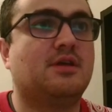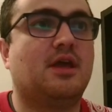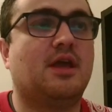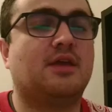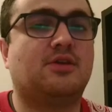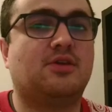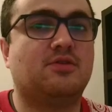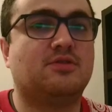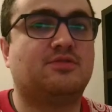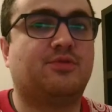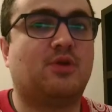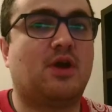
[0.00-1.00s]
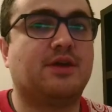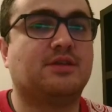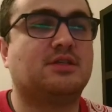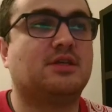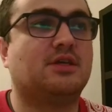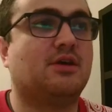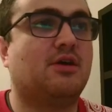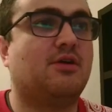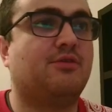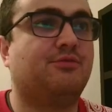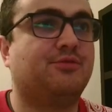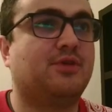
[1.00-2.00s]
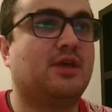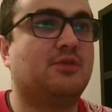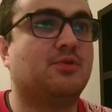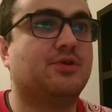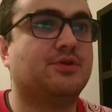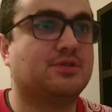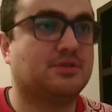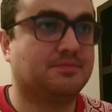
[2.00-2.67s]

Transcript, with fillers: a huge variety of keywords.